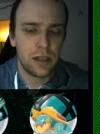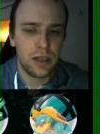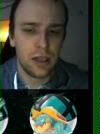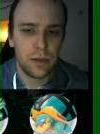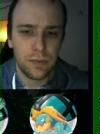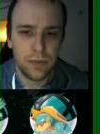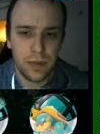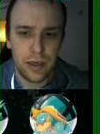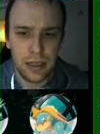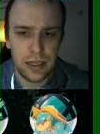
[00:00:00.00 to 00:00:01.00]

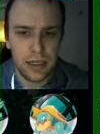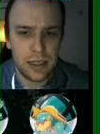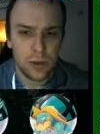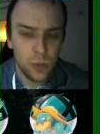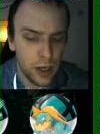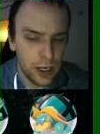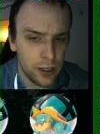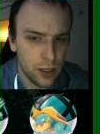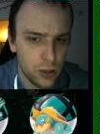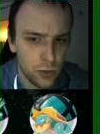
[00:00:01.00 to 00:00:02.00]
It has wide
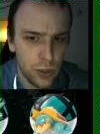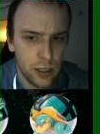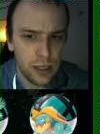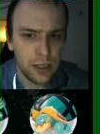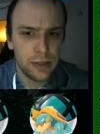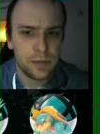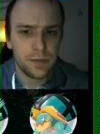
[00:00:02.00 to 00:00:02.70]
gut as well.